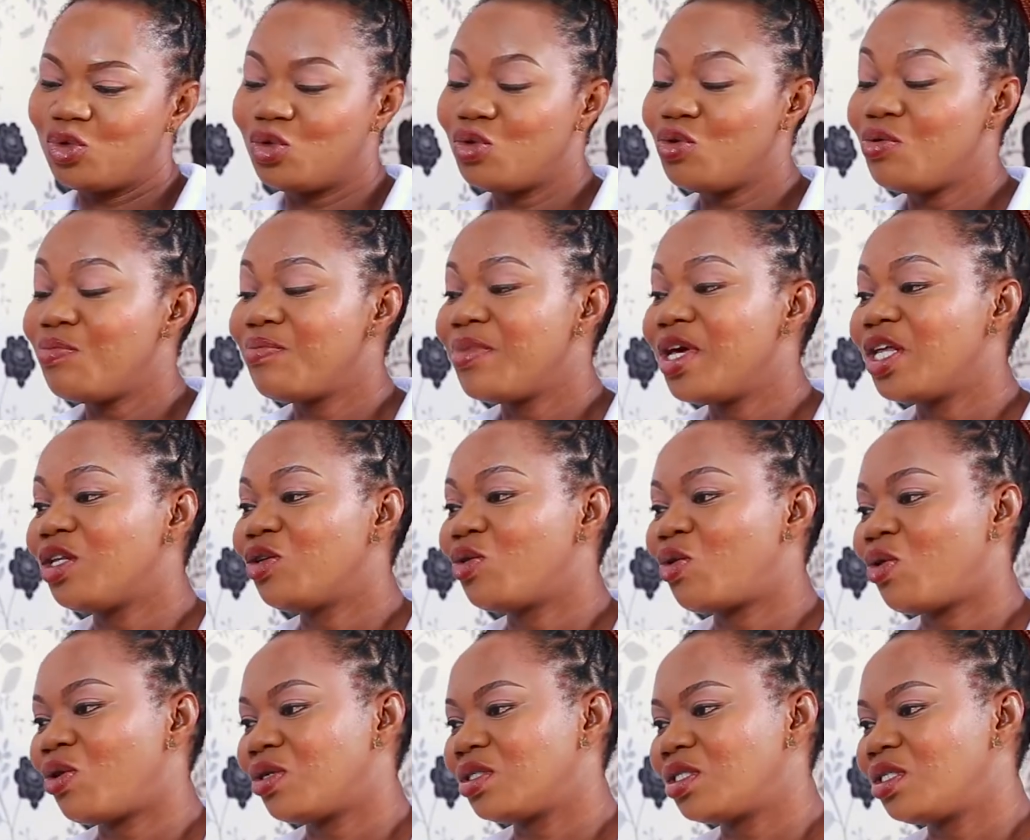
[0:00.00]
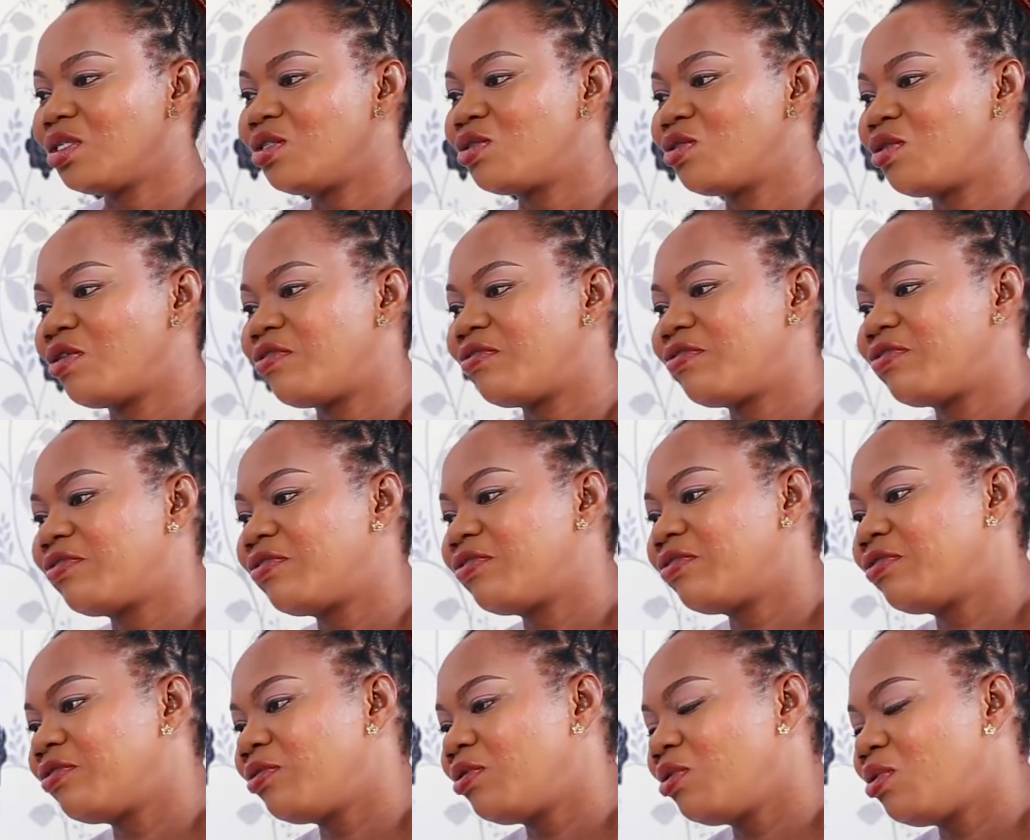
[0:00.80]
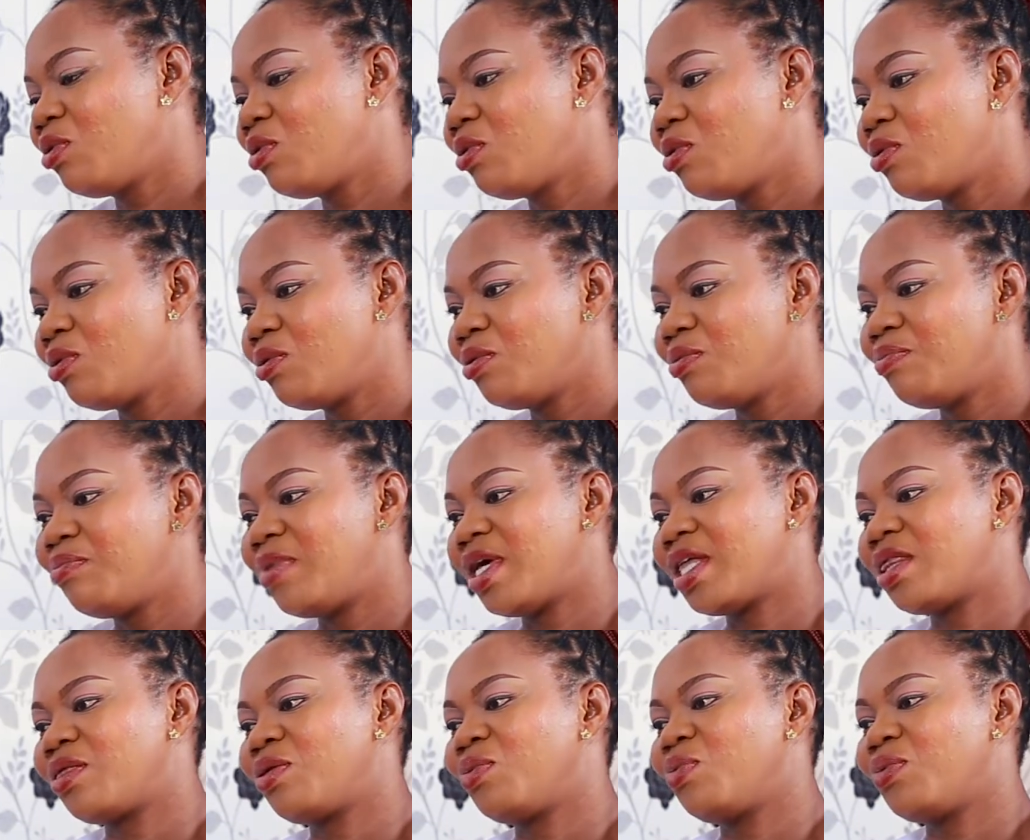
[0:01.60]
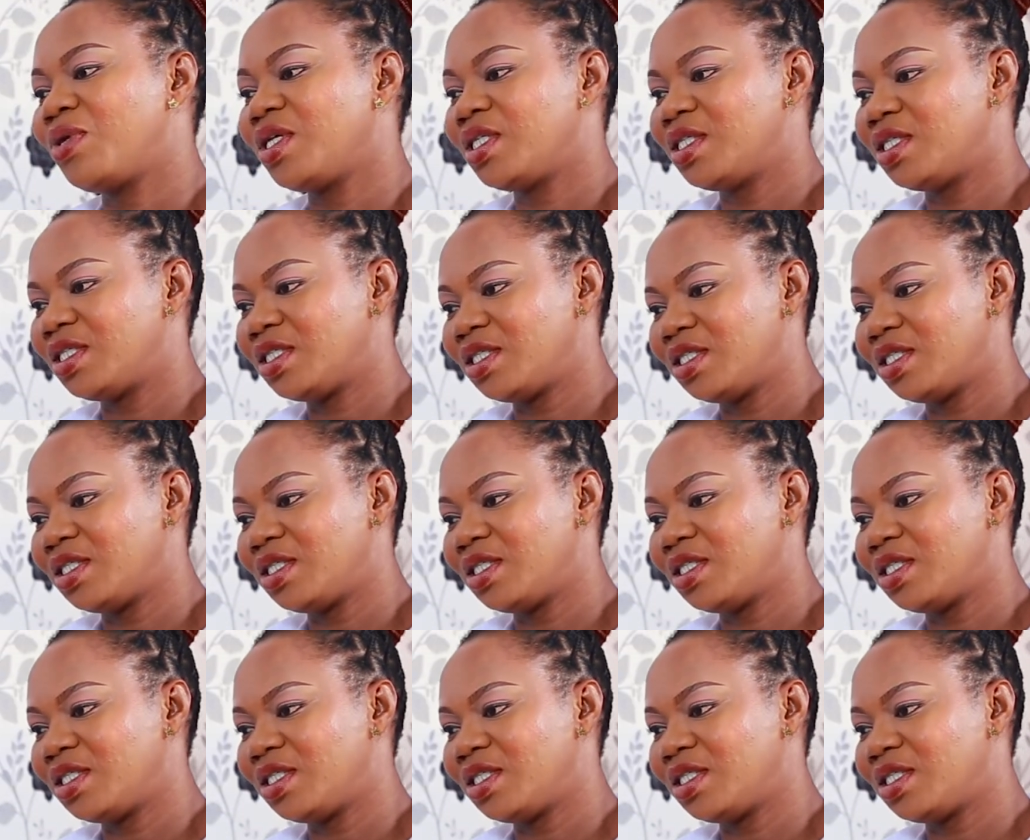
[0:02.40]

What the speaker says: two main causes of low birth weight.